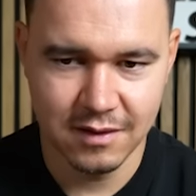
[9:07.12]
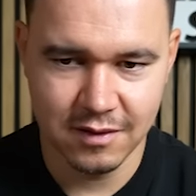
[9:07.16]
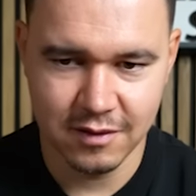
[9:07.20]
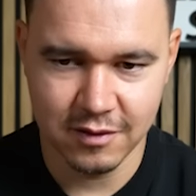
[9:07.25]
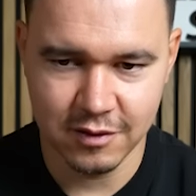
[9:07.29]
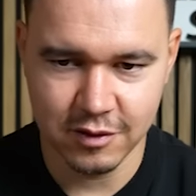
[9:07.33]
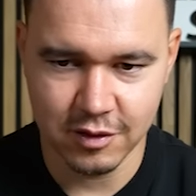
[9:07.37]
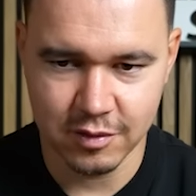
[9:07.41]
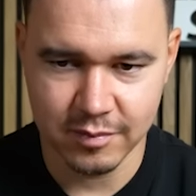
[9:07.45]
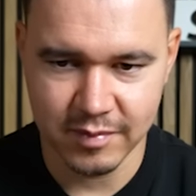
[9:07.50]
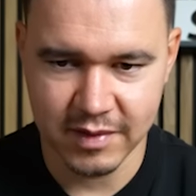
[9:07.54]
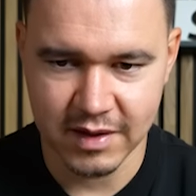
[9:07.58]

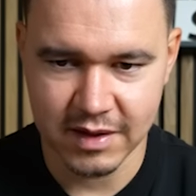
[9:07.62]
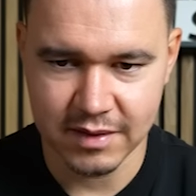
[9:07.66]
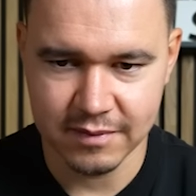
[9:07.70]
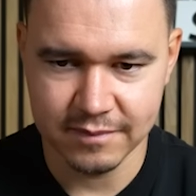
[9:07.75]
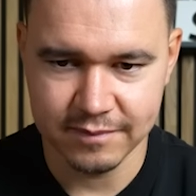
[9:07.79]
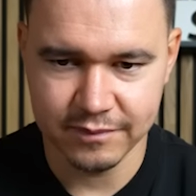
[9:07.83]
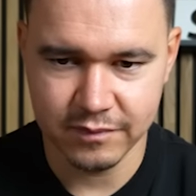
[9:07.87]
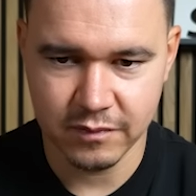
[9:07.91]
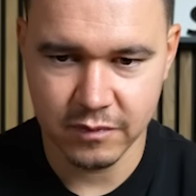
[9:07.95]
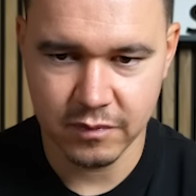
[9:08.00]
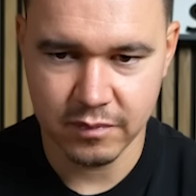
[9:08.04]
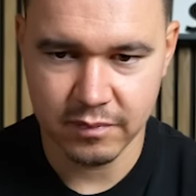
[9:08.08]
Oh, man,
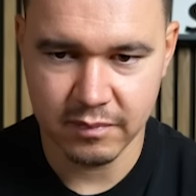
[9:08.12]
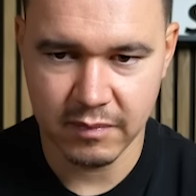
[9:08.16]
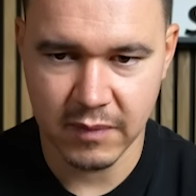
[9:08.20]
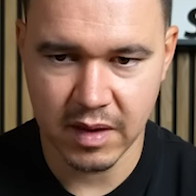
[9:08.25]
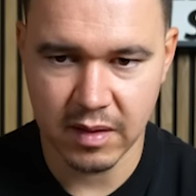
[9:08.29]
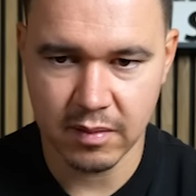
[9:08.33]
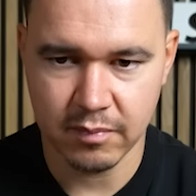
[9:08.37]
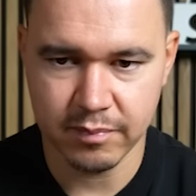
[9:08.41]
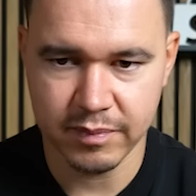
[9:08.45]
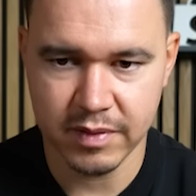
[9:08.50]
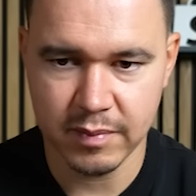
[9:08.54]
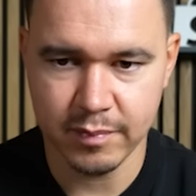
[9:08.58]

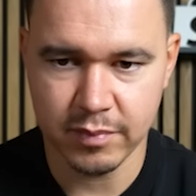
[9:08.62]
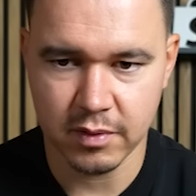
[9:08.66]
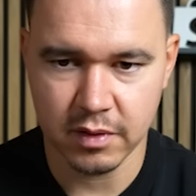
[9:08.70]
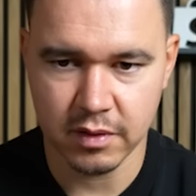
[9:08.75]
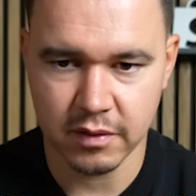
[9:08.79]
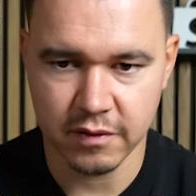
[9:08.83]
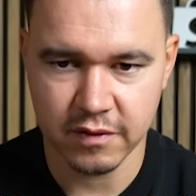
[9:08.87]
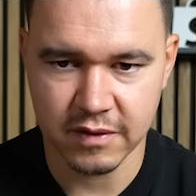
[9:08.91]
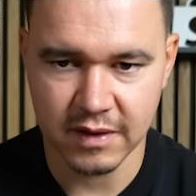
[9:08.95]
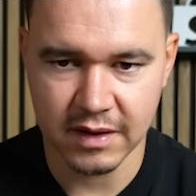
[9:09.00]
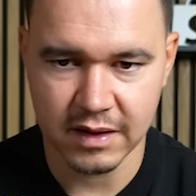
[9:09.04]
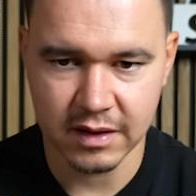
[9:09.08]
people are
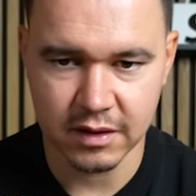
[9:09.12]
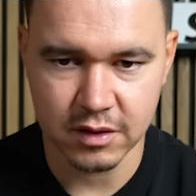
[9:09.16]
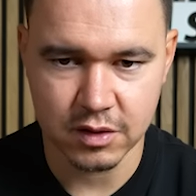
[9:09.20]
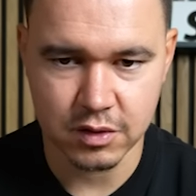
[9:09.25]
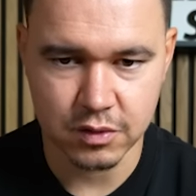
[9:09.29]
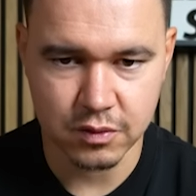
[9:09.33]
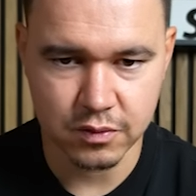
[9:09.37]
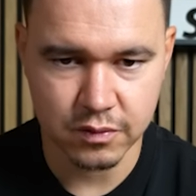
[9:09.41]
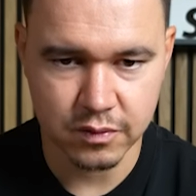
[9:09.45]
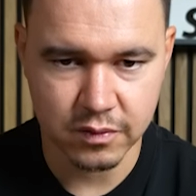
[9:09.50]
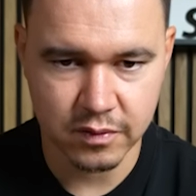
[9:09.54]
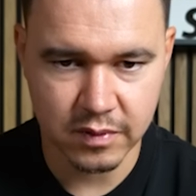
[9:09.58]
selling
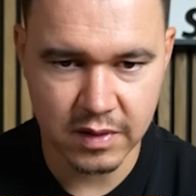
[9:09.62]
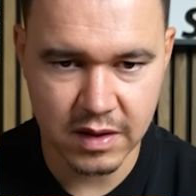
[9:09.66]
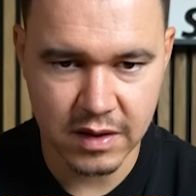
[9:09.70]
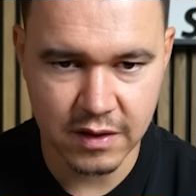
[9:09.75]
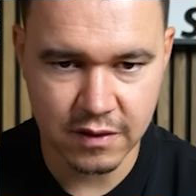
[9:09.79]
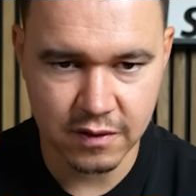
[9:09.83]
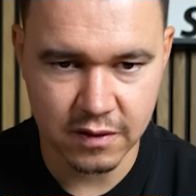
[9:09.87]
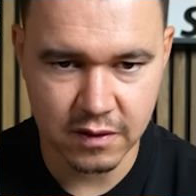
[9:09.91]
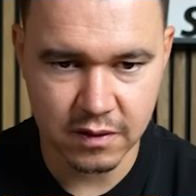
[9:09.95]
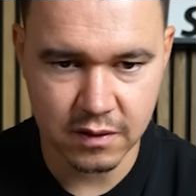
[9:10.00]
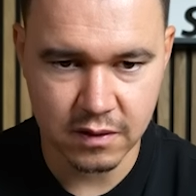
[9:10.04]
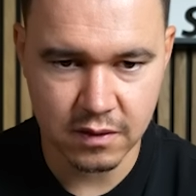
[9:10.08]

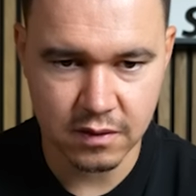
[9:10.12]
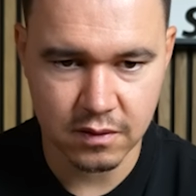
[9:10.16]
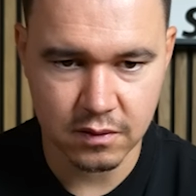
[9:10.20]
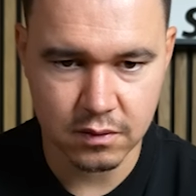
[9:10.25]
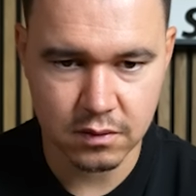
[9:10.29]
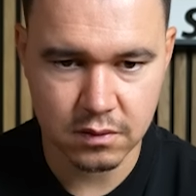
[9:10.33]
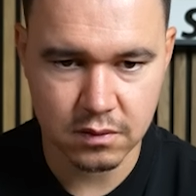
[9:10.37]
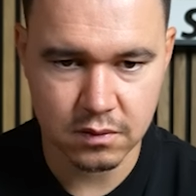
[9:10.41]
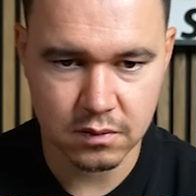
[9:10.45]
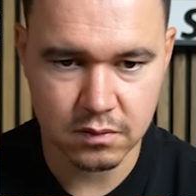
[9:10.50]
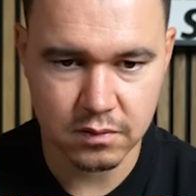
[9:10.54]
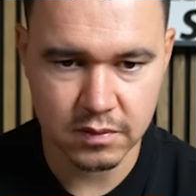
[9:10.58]
crazy
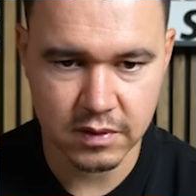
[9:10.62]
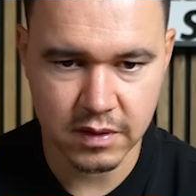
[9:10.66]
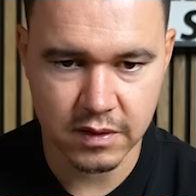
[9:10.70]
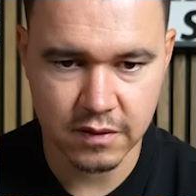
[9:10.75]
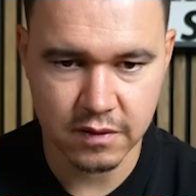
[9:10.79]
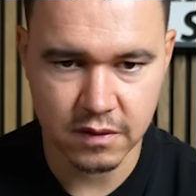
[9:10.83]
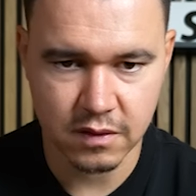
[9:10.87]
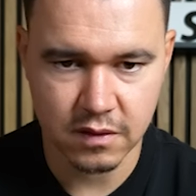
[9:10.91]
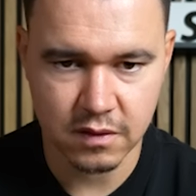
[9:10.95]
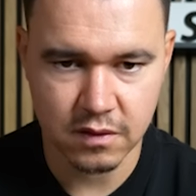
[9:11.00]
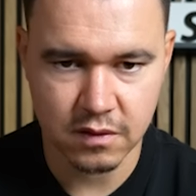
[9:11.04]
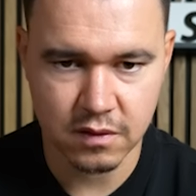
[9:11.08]

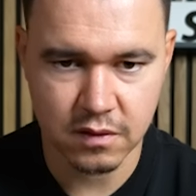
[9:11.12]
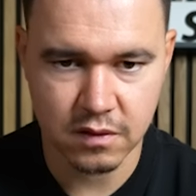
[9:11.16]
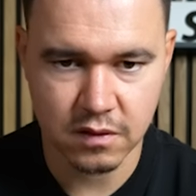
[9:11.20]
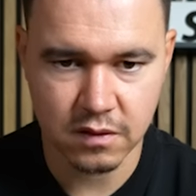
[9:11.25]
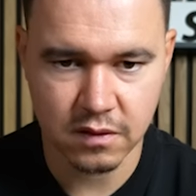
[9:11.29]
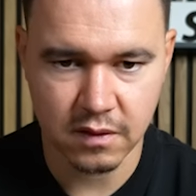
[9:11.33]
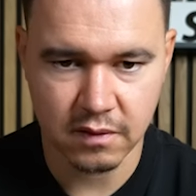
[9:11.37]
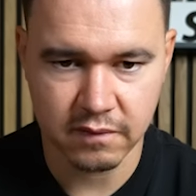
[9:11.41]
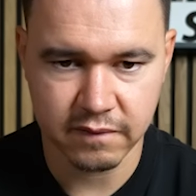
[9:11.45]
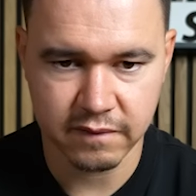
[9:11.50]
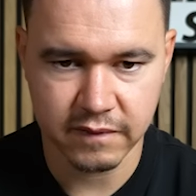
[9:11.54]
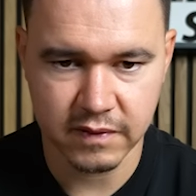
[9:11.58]

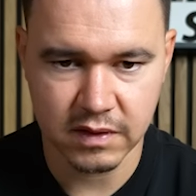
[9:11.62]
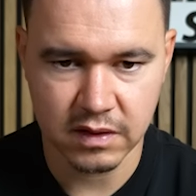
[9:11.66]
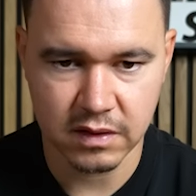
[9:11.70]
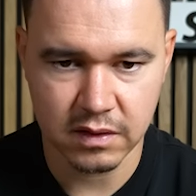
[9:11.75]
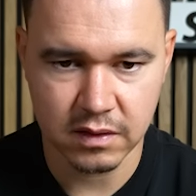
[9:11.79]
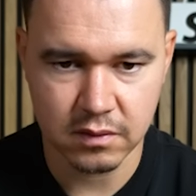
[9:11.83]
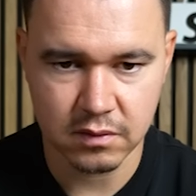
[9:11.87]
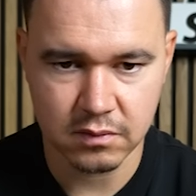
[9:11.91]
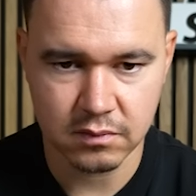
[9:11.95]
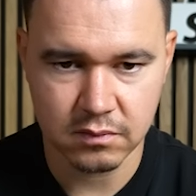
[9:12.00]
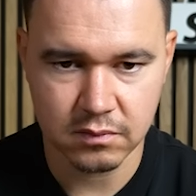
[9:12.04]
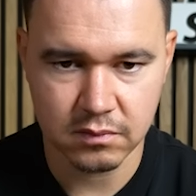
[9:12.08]
stuff in
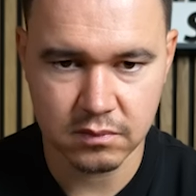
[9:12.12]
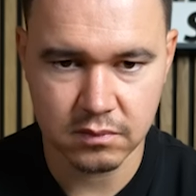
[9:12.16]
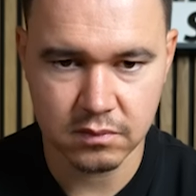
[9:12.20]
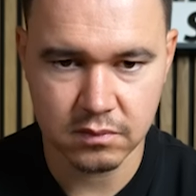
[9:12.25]
here.